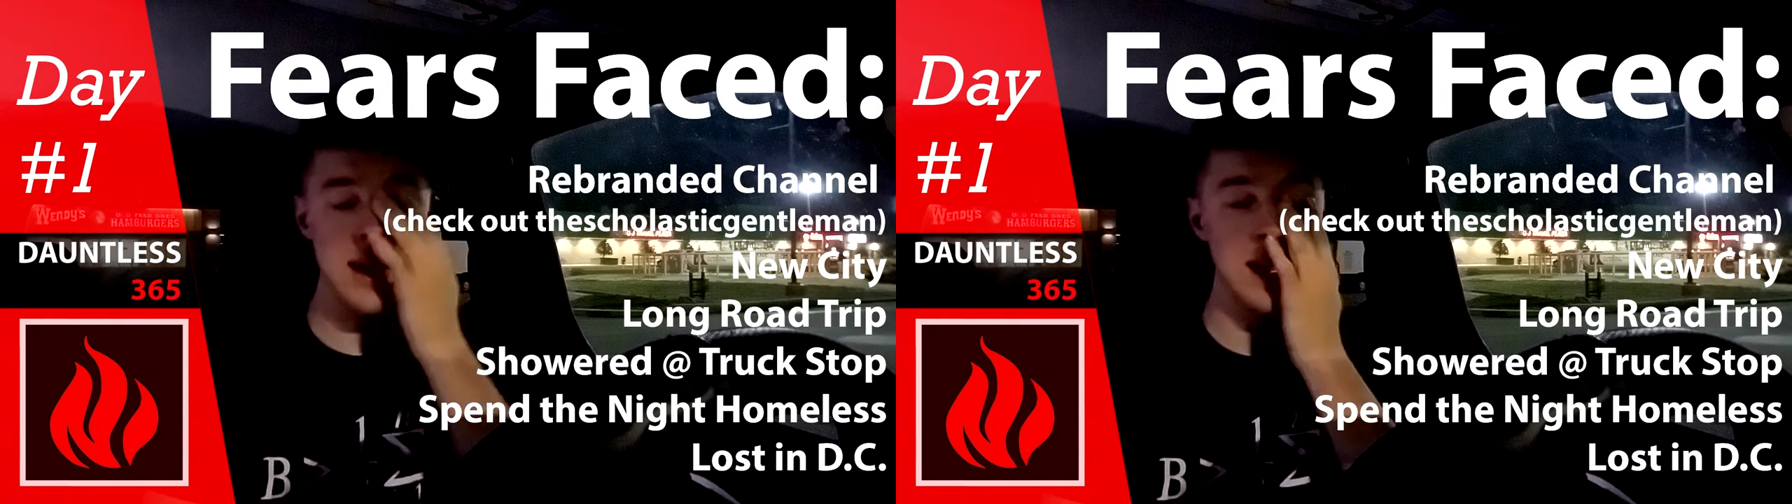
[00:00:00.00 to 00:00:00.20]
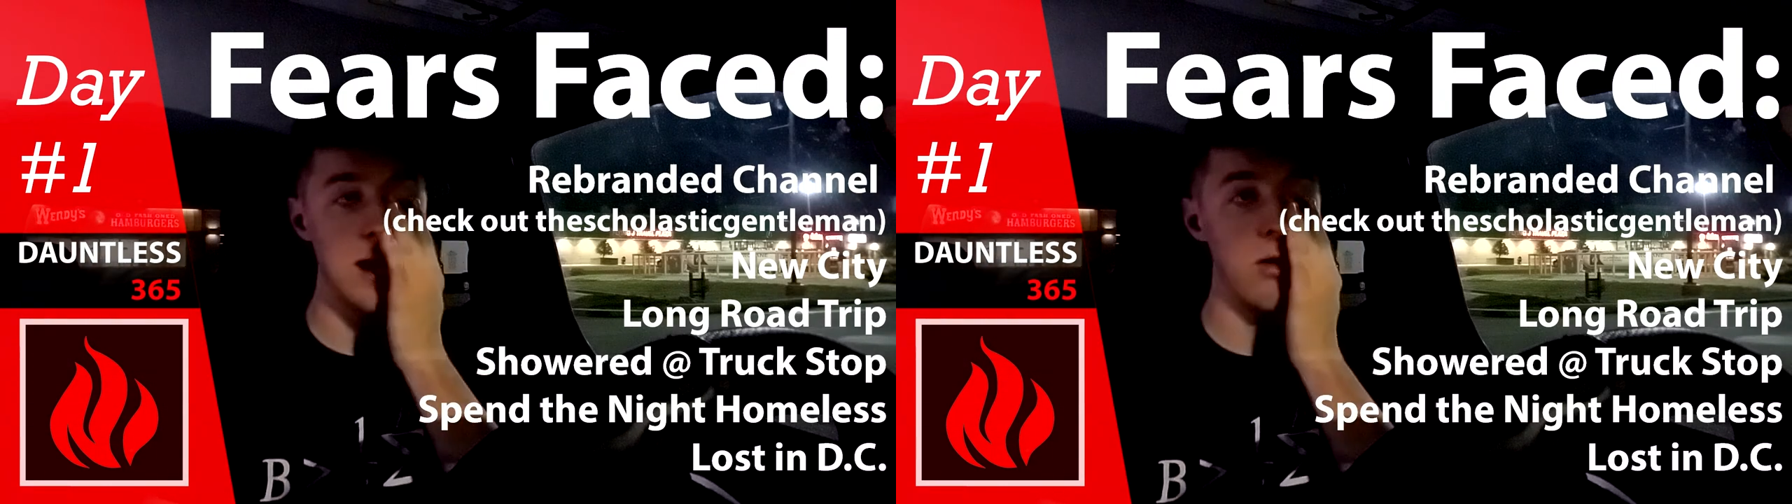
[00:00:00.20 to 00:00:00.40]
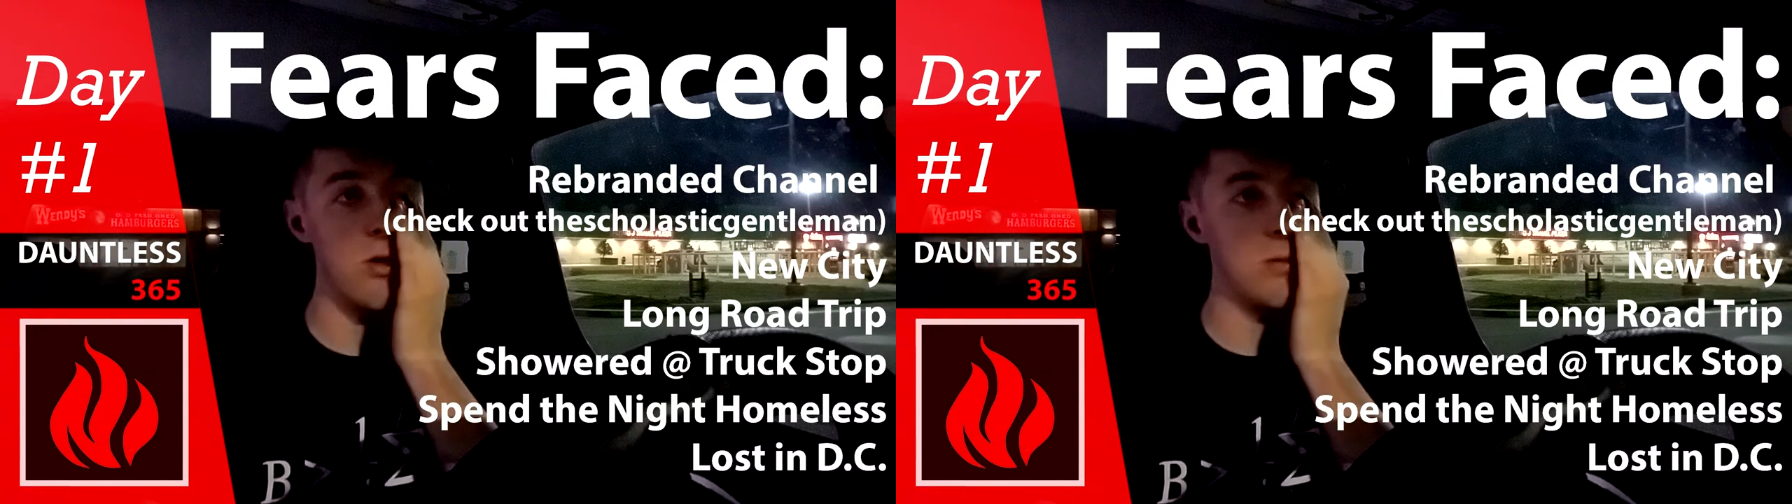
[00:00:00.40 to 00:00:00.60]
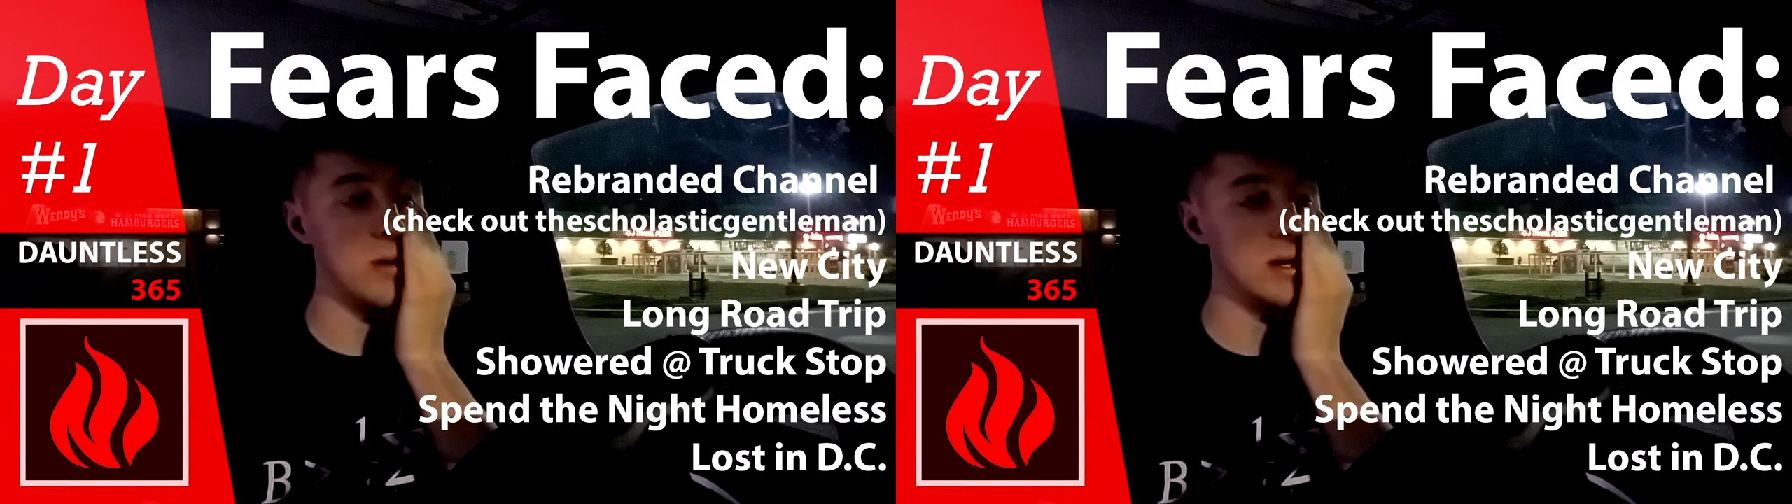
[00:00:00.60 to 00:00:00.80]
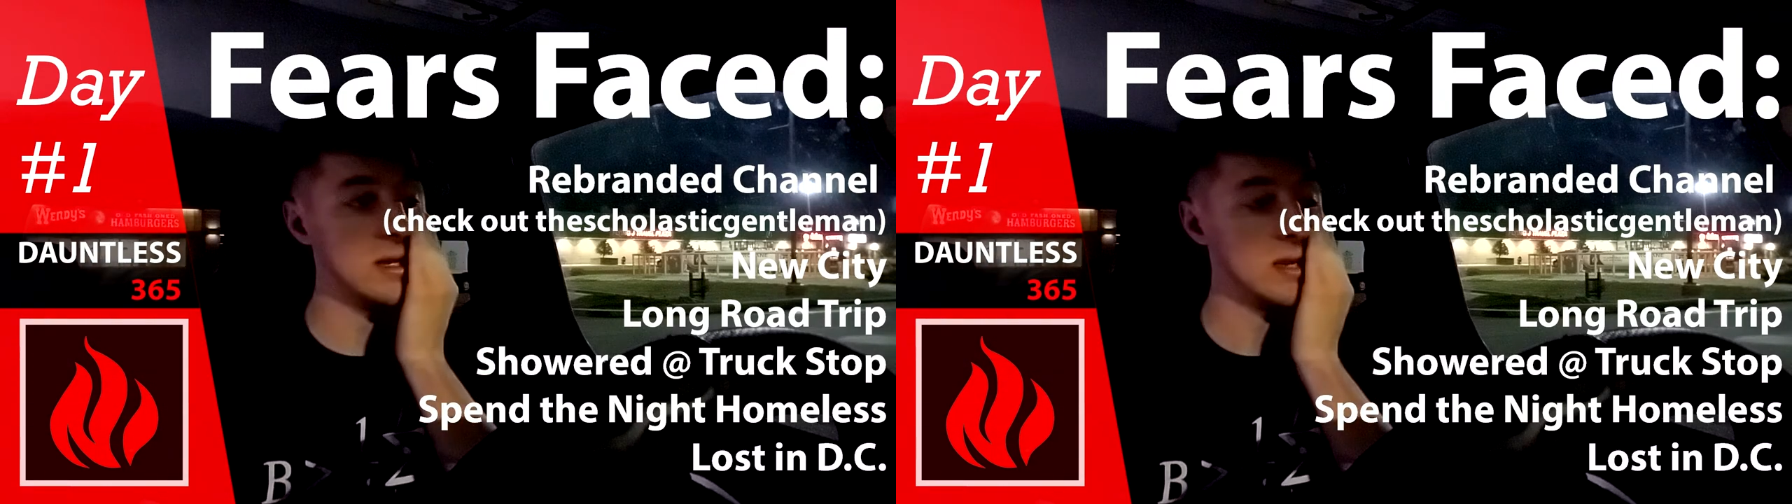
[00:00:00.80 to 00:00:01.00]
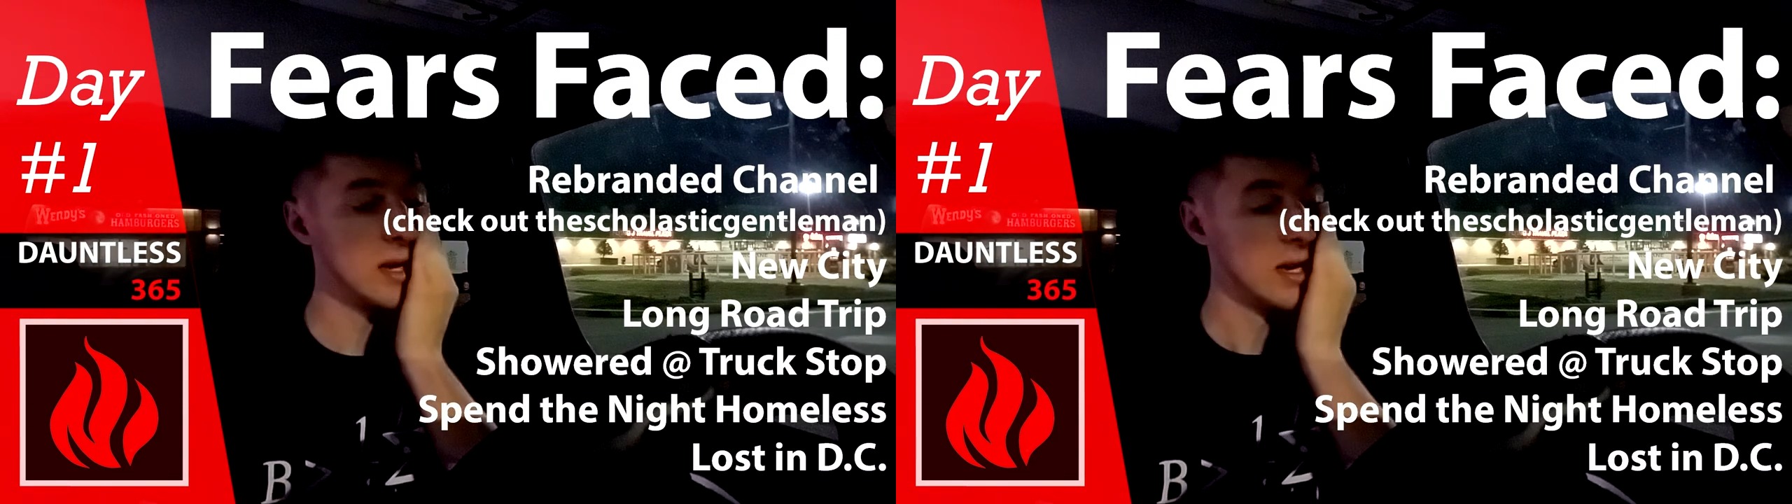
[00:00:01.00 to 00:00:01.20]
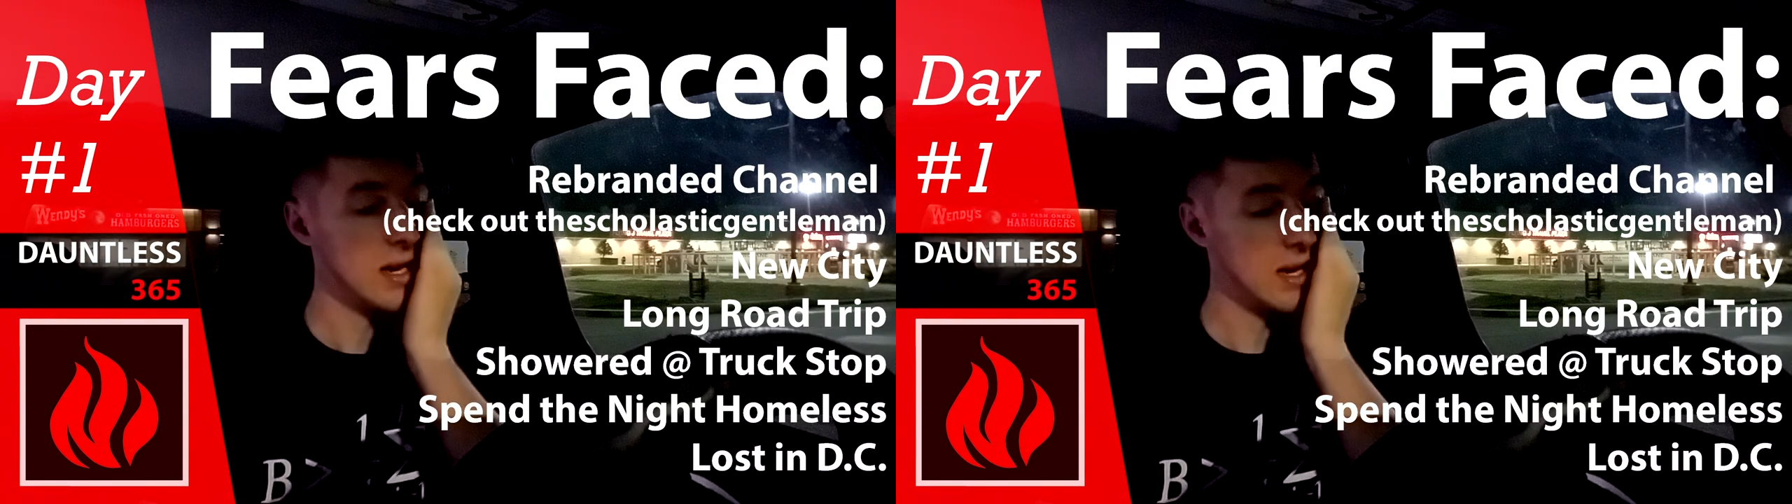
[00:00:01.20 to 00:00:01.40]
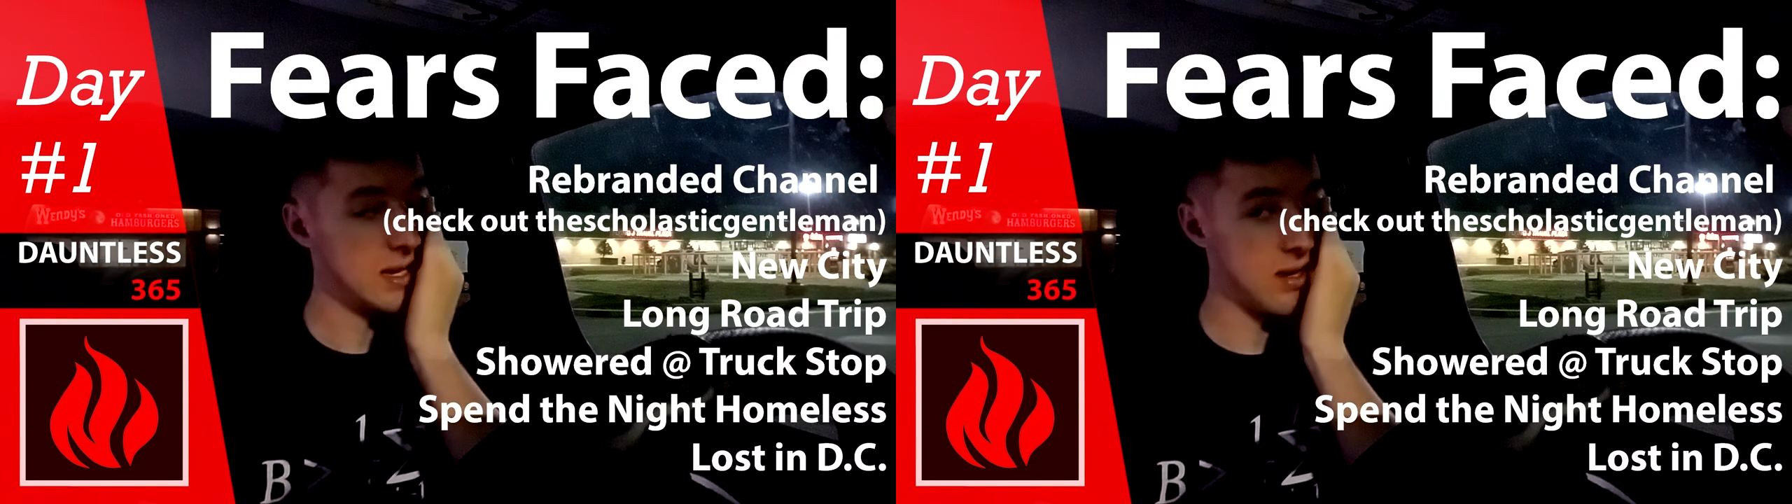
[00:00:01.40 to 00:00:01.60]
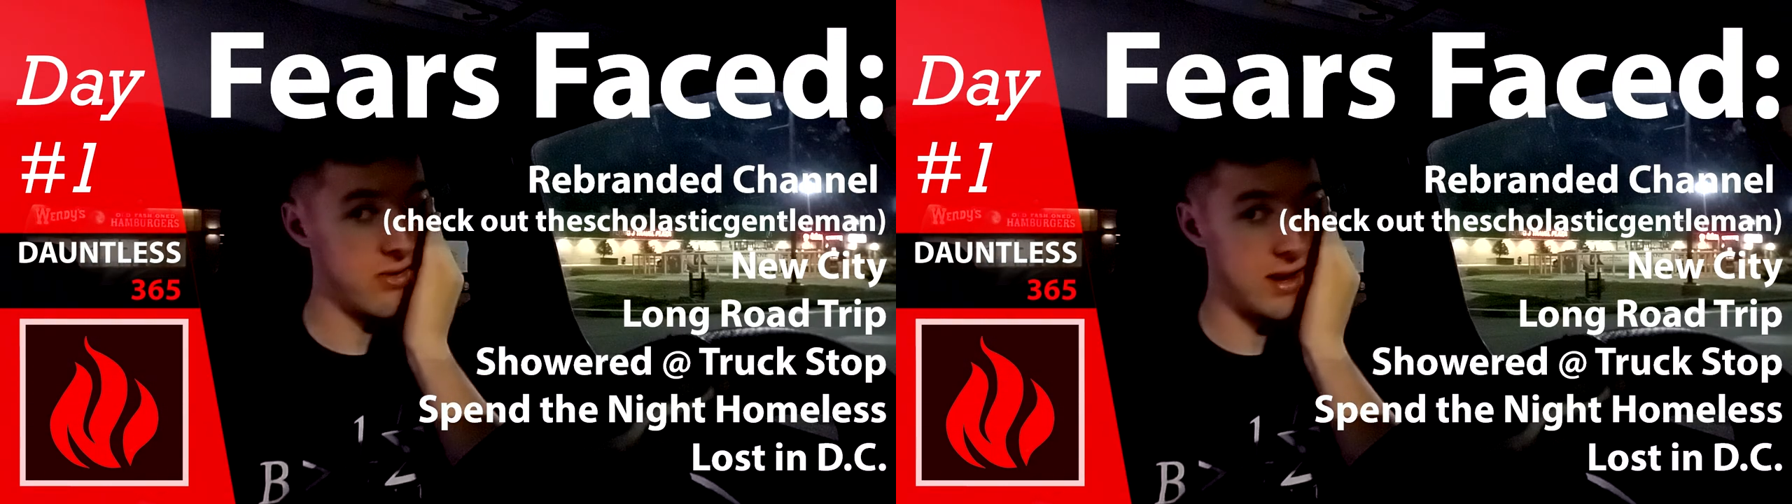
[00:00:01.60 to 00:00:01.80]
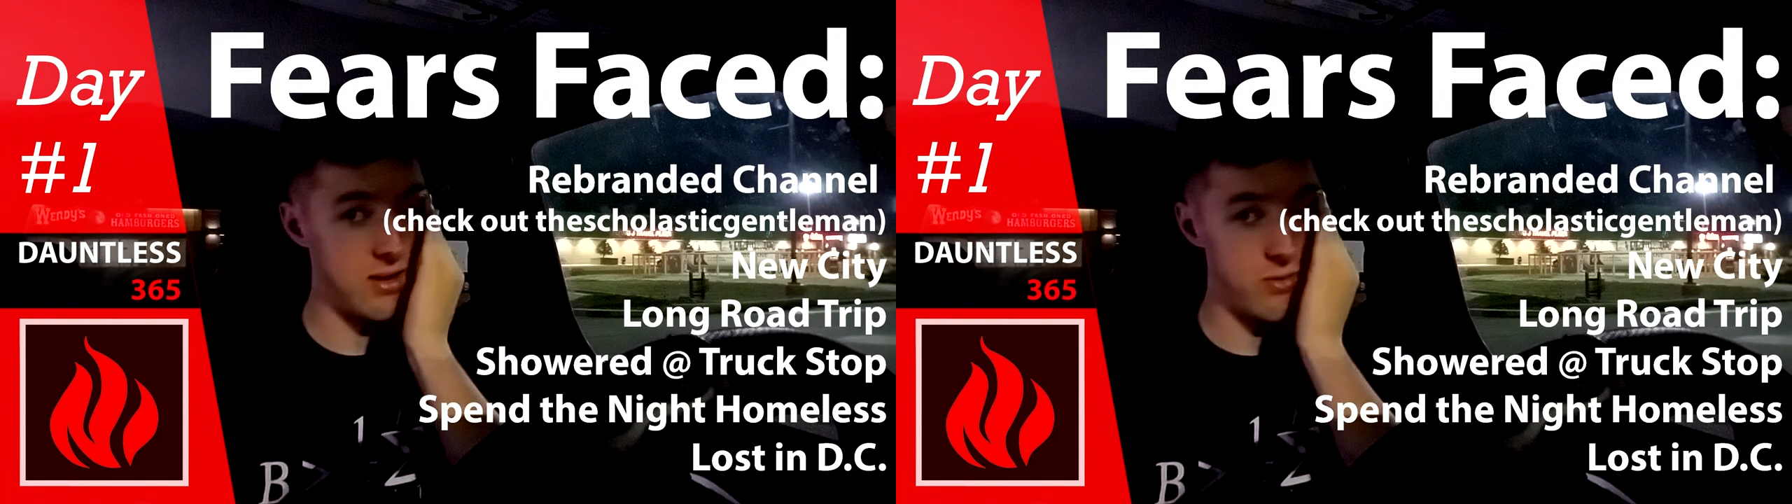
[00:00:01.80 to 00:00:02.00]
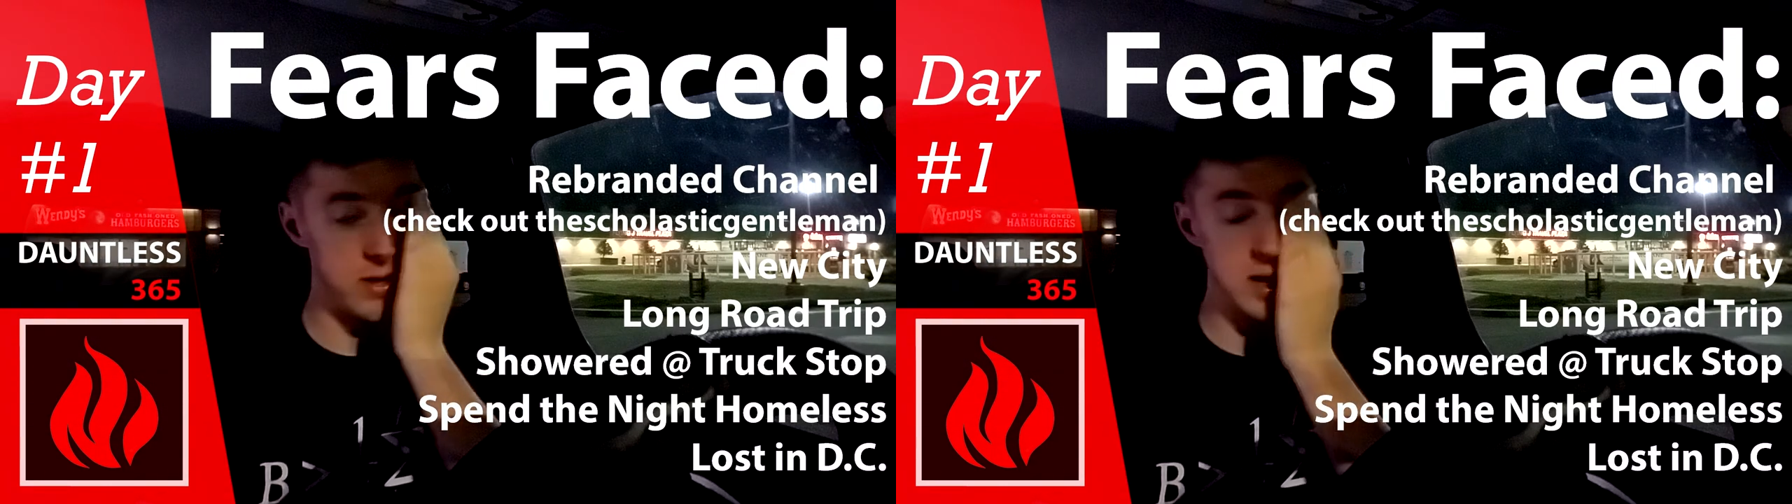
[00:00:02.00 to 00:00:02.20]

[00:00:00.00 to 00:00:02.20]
gonna count homeless until the end of the